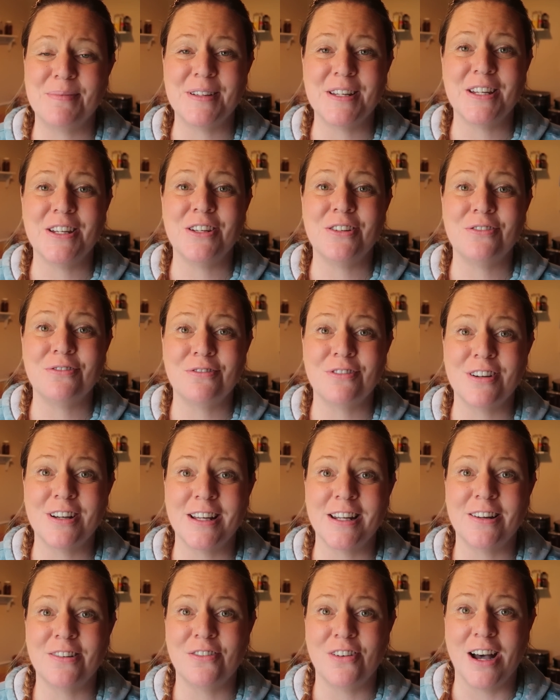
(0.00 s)
but you
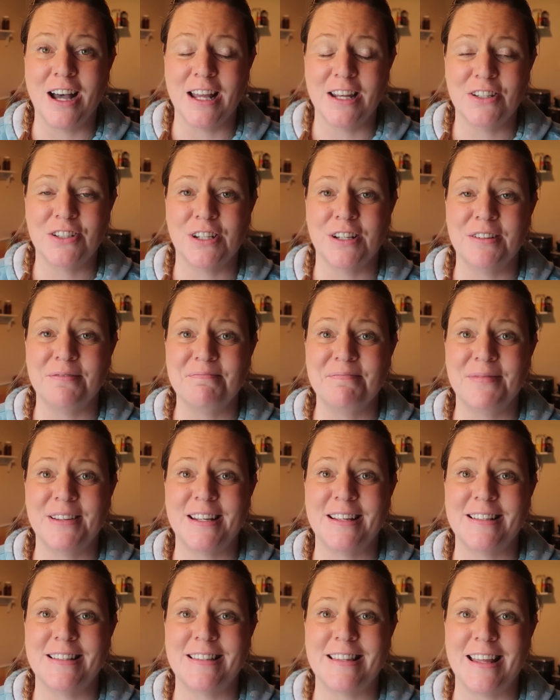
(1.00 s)
want to watch them
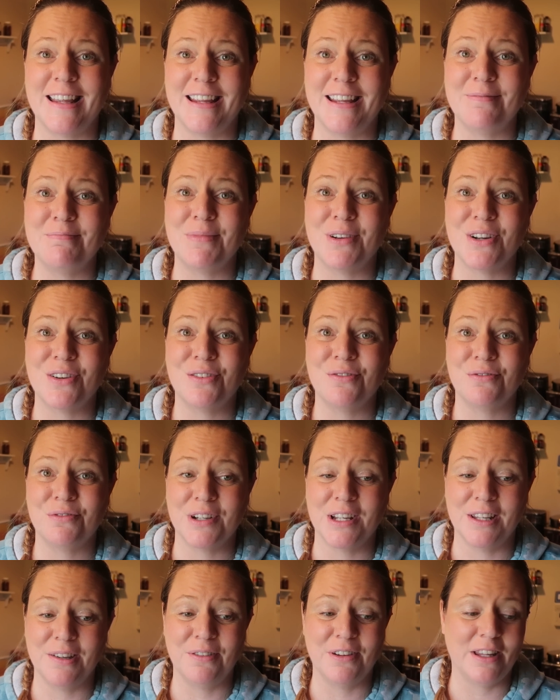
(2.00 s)
because they can burn
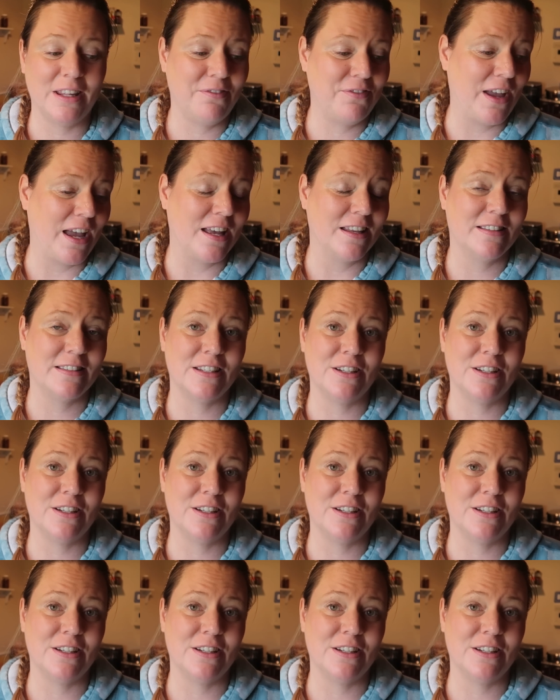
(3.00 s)
really, really fast.